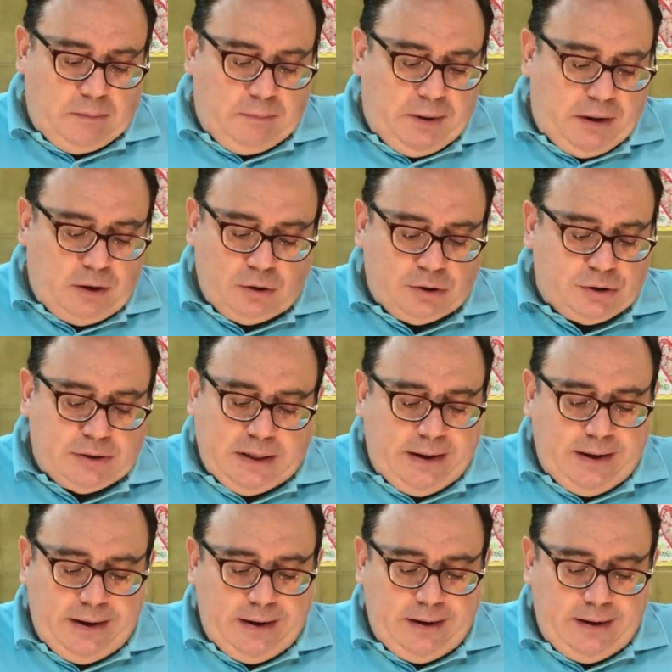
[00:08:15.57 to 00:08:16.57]
because
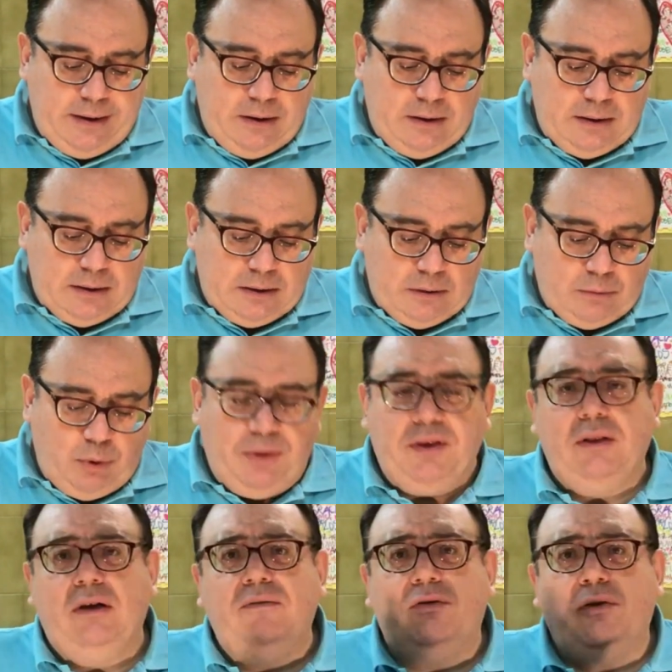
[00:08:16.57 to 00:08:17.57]

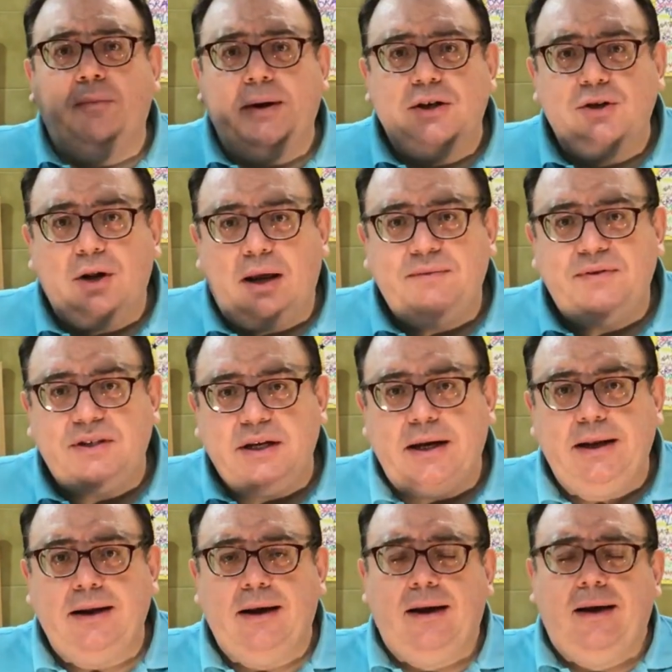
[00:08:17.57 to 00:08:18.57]
within the information I've
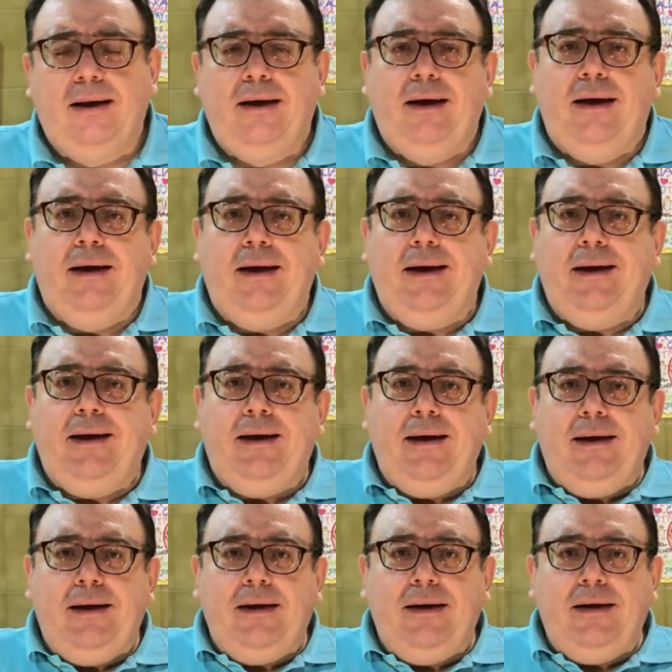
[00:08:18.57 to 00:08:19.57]
seen,
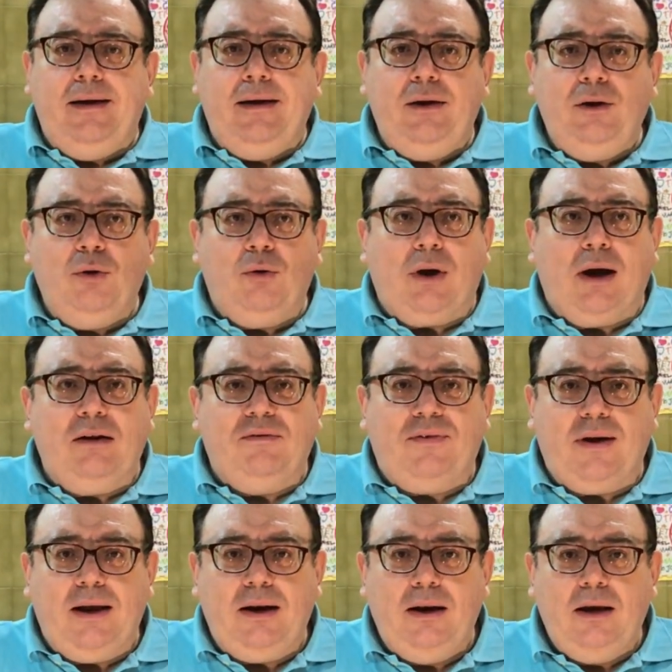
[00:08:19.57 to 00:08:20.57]
you can
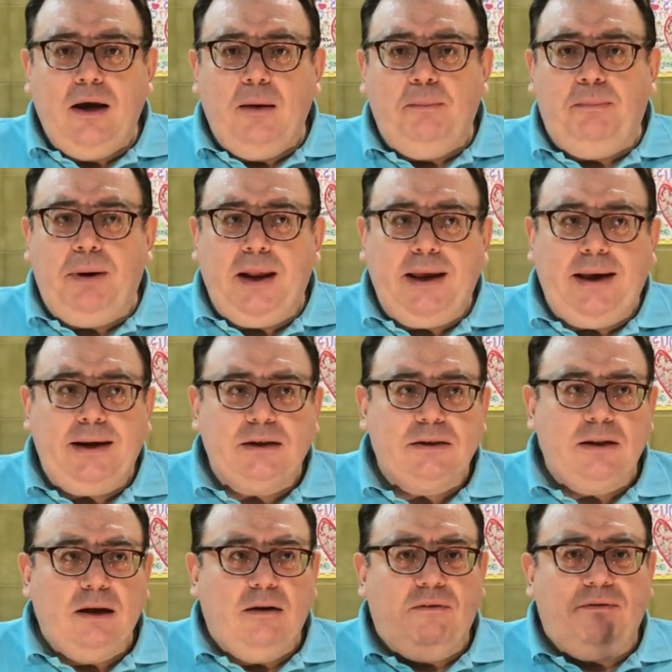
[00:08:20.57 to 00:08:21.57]
find,
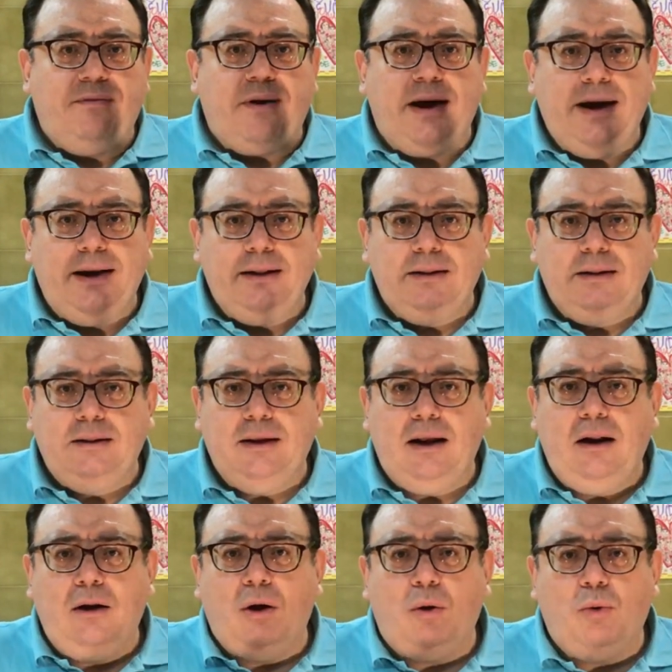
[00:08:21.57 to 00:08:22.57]
please find the